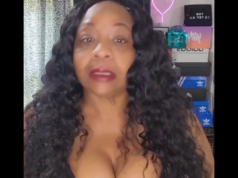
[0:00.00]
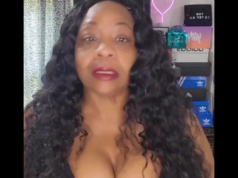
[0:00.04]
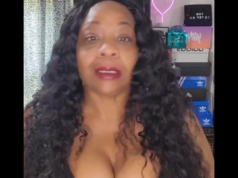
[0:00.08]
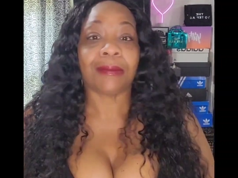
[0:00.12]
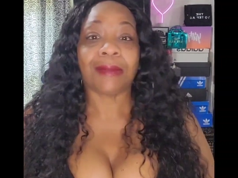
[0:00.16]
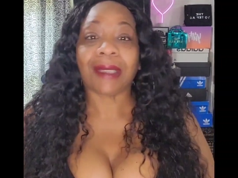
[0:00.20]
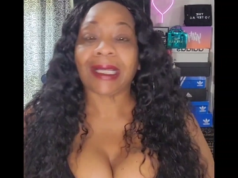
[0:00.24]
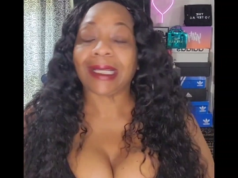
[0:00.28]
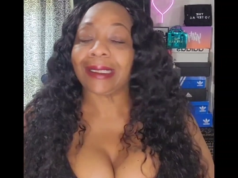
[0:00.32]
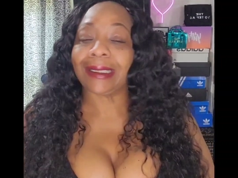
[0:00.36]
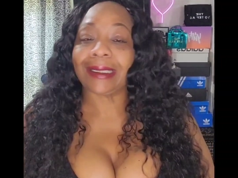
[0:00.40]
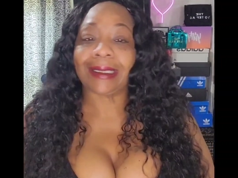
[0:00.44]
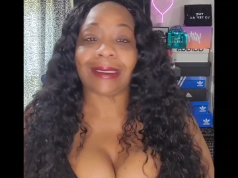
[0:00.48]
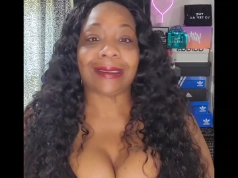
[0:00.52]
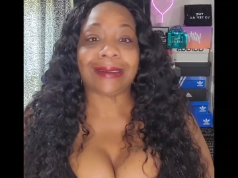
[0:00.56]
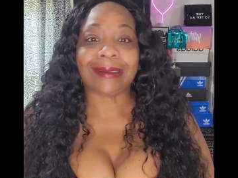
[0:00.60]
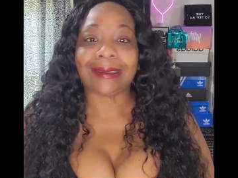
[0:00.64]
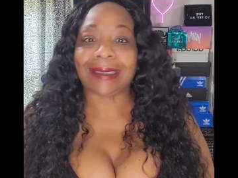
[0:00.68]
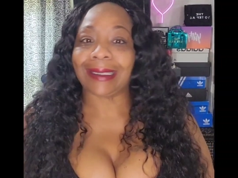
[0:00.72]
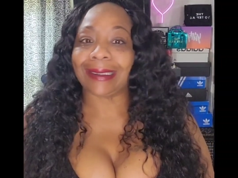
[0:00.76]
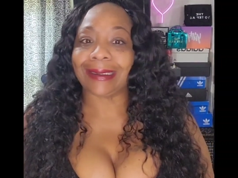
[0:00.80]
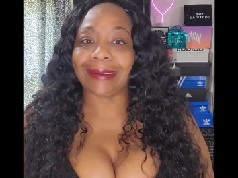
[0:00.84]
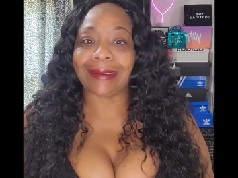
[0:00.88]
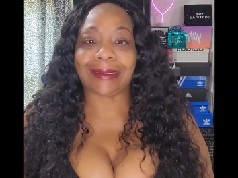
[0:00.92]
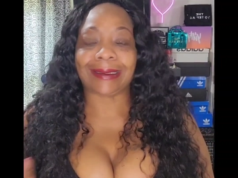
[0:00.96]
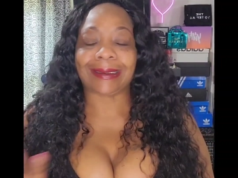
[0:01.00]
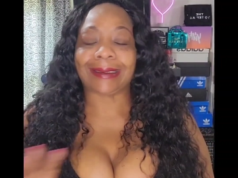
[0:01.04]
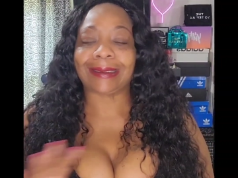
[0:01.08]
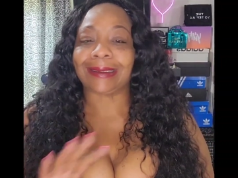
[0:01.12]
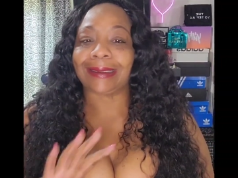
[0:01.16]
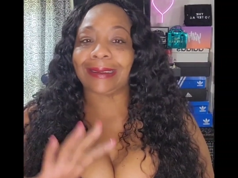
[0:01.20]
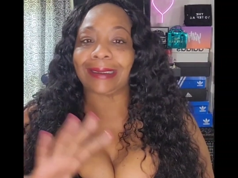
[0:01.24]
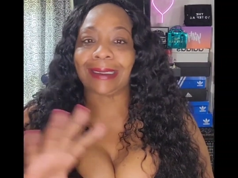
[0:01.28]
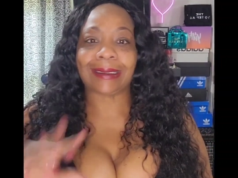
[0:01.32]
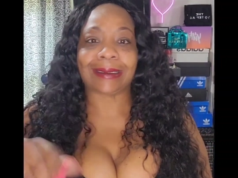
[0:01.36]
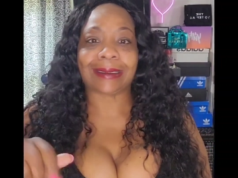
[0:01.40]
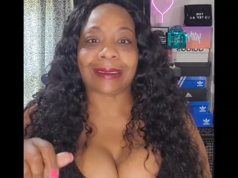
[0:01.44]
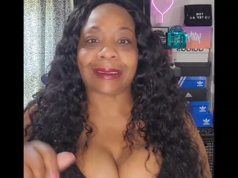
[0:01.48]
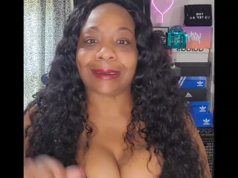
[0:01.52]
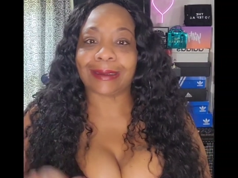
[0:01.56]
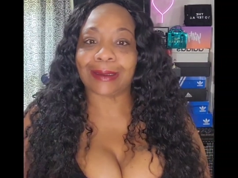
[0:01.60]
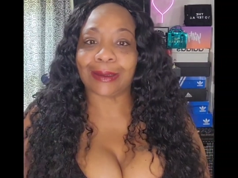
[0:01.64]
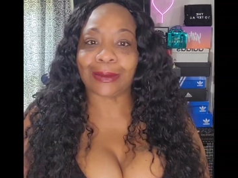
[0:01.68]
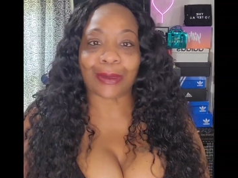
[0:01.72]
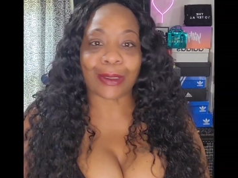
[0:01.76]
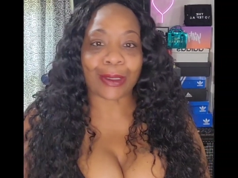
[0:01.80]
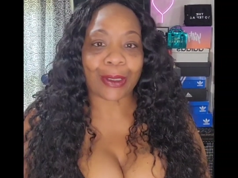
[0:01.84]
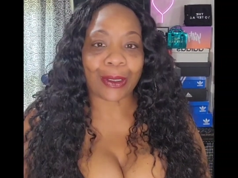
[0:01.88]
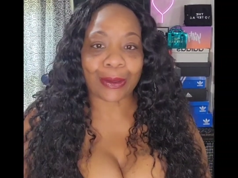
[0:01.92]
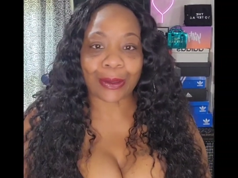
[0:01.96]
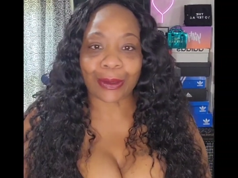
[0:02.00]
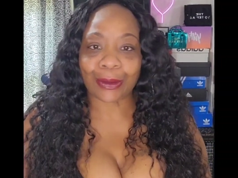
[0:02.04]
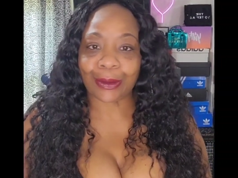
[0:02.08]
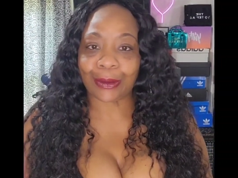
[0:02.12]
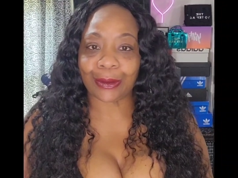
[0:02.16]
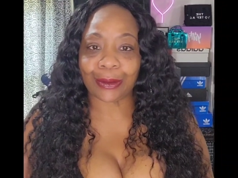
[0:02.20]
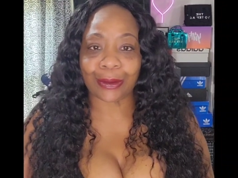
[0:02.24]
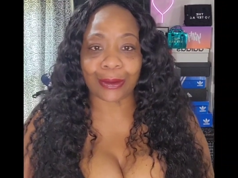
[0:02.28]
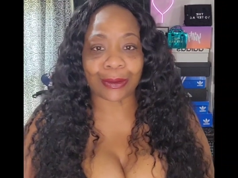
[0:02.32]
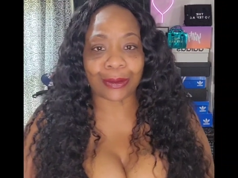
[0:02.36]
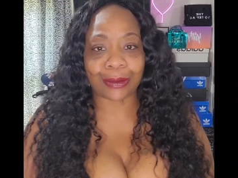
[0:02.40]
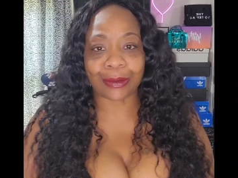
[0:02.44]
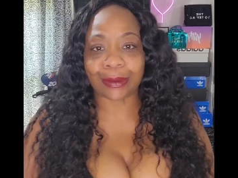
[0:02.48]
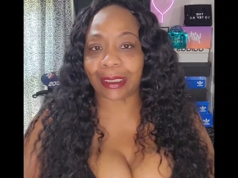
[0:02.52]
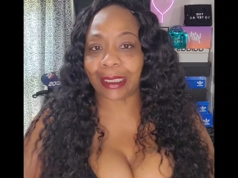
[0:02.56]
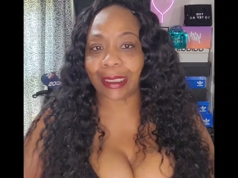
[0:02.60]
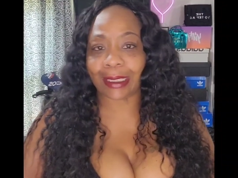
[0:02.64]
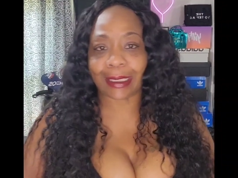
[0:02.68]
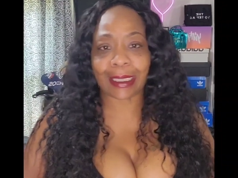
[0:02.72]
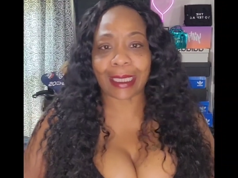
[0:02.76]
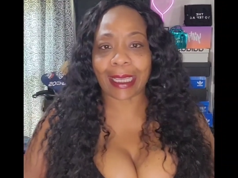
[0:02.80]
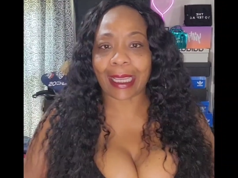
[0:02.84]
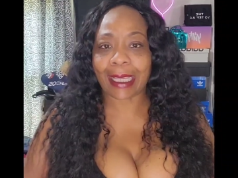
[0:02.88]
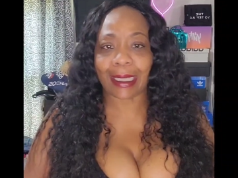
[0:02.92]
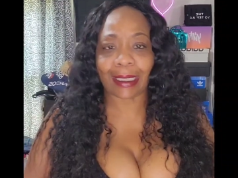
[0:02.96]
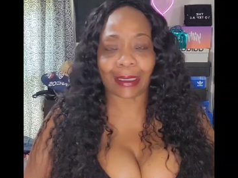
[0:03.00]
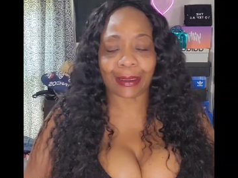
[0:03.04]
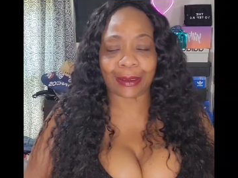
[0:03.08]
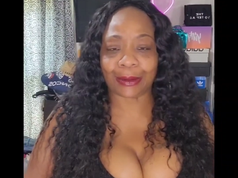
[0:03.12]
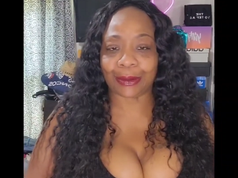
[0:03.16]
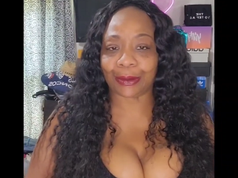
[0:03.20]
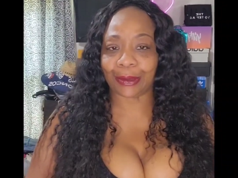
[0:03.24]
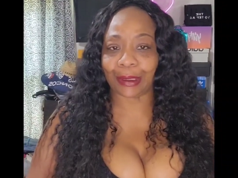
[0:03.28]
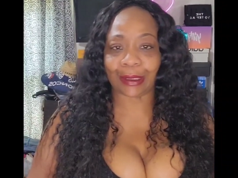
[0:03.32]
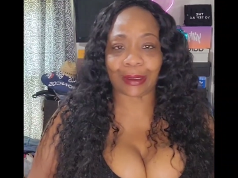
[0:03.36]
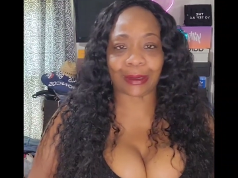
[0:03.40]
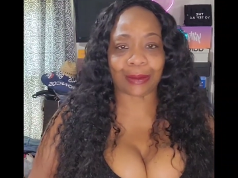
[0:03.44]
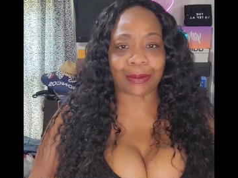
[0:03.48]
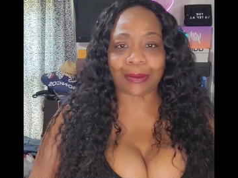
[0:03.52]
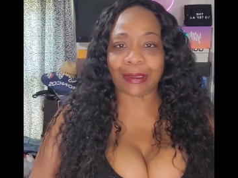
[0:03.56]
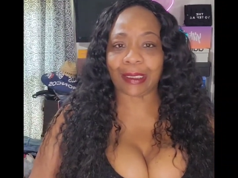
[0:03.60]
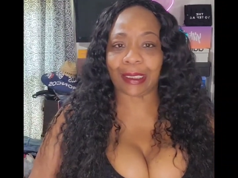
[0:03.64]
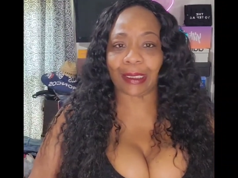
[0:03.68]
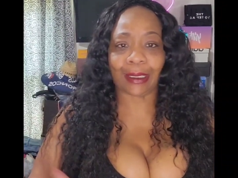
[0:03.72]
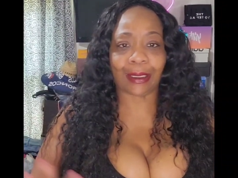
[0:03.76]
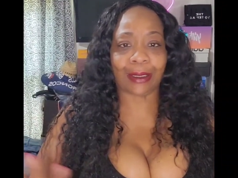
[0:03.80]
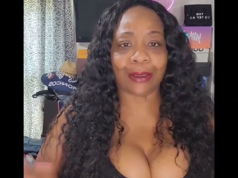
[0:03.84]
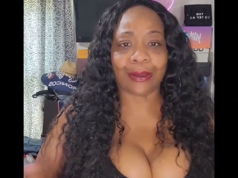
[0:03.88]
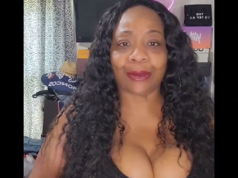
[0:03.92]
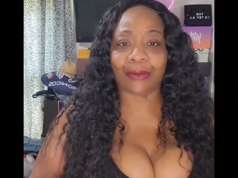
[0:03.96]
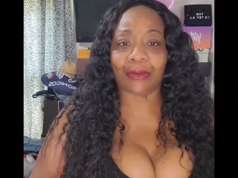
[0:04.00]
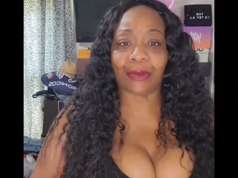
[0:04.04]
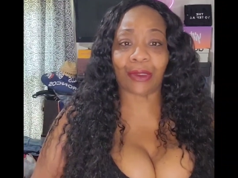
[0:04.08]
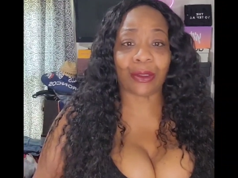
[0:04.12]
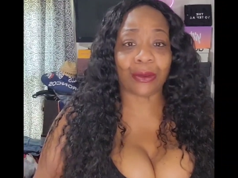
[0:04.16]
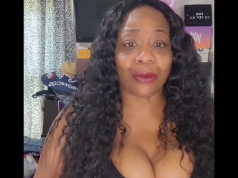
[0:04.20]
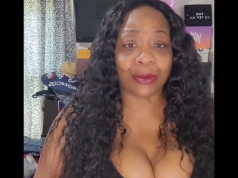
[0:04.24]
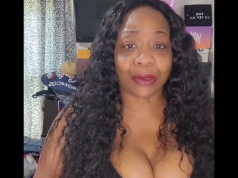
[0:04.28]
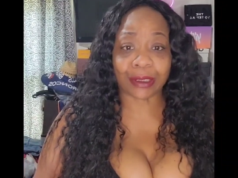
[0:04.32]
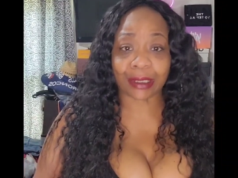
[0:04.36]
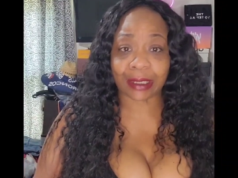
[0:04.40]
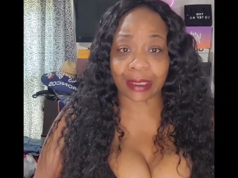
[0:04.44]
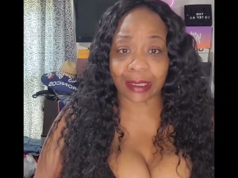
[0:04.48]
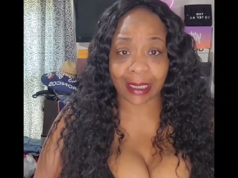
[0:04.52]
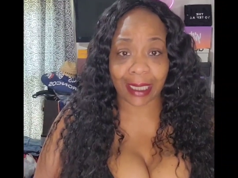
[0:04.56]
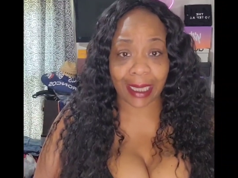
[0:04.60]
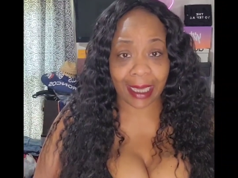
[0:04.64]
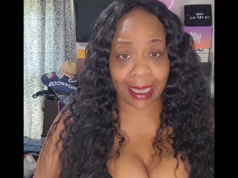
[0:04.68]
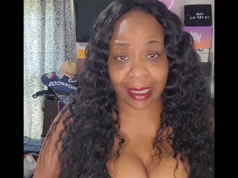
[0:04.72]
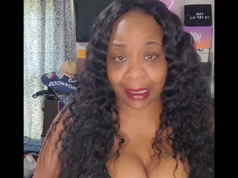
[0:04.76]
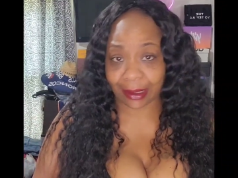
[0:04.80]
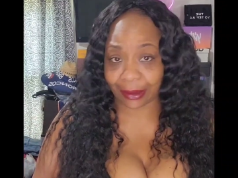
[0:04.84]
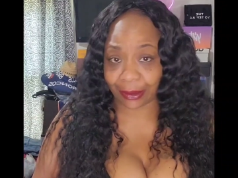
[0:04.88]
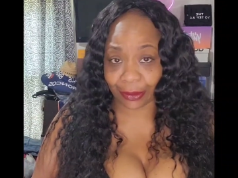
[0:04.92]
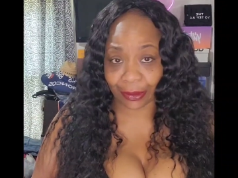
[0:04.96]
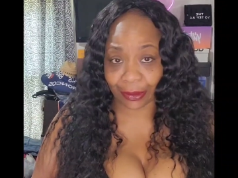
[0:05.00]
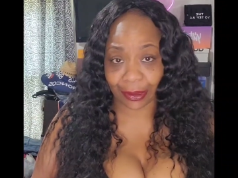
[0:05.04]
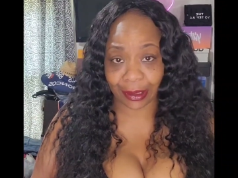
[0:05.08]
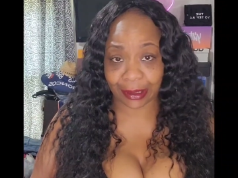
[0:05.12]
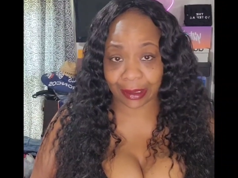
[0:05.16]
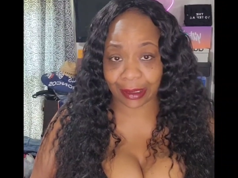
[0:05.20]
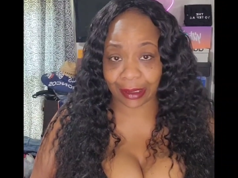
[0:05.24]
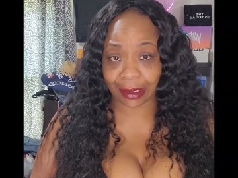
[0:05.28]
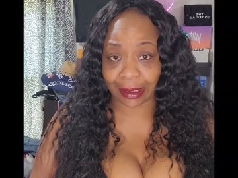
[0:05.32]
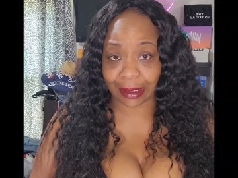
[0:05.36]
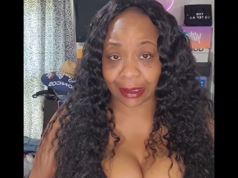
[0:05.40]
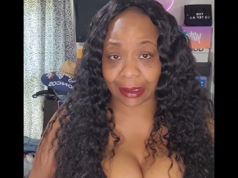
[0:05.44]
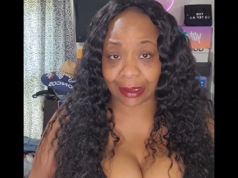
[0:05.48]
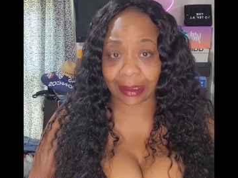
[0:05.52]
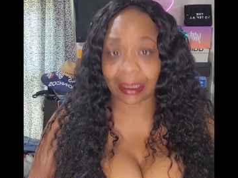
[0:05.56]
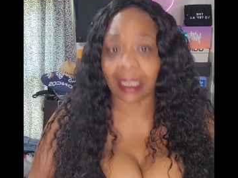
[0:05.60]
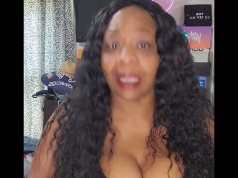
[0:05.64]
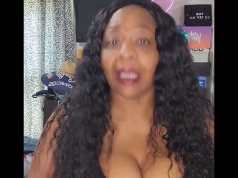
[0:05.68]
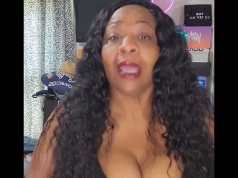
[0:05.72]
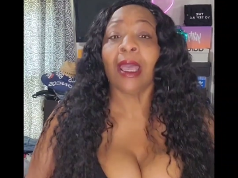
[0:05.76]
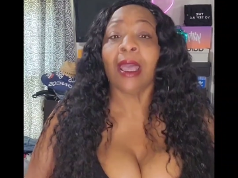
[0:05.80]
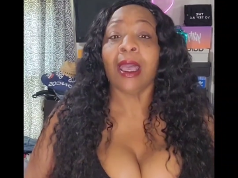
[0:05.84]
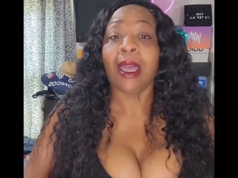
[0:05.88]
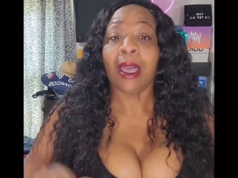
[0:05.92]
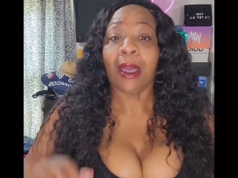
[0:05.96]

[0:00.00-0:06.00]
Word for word: somebody, they just sent it to a whole nother address. We ain't going to be going to the addresses.